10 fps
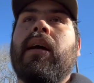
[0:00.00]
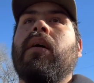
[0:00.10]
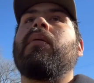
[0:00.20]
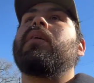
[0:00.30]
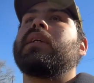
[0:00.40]

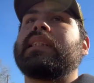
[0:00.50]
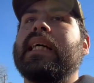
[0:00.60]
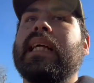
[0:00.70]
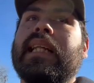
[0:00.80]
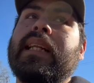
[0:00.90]
Well,
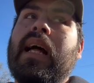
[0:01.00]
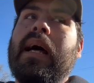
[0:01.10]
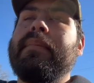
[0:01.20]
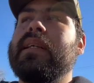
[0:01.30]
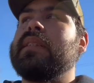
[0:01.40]
technically
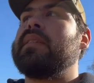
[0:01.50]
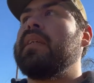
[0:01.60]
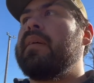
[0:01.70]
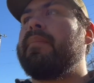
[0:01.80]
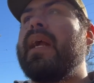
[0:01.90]
not, because
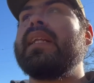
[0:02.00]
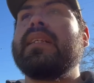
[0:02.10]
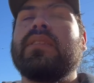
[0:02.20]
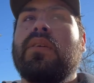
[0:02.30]
Brandon's